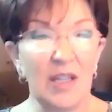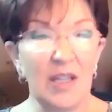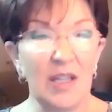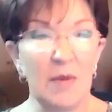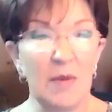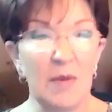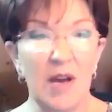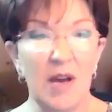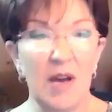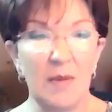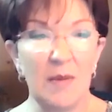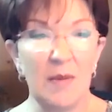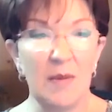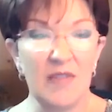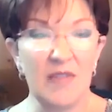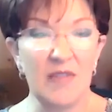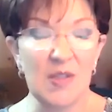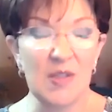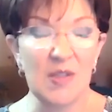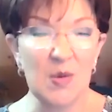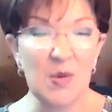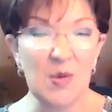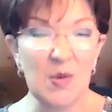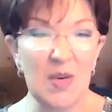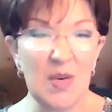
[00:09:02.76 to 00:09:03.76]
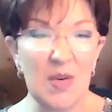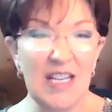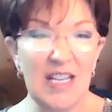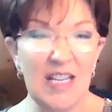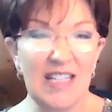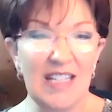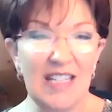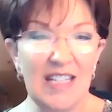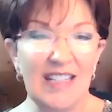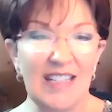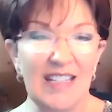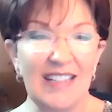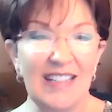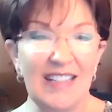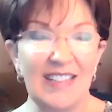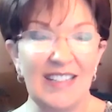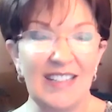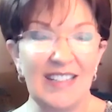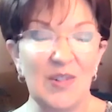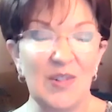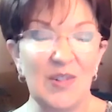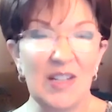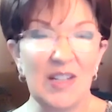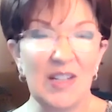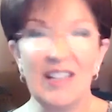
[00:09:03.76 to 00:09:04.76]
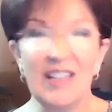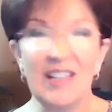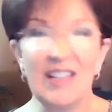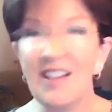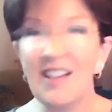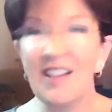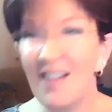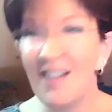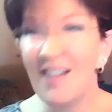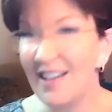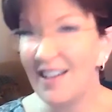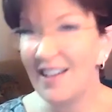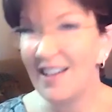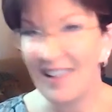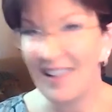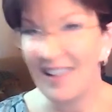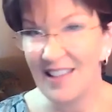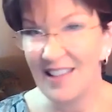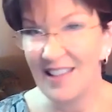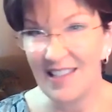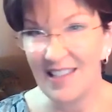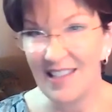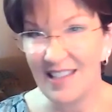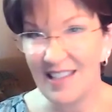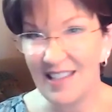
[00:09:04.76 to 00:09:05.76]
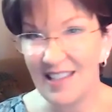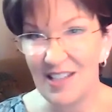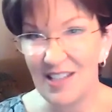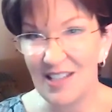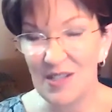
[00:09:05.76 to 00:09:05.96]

the bottom of the screen, or click on it in the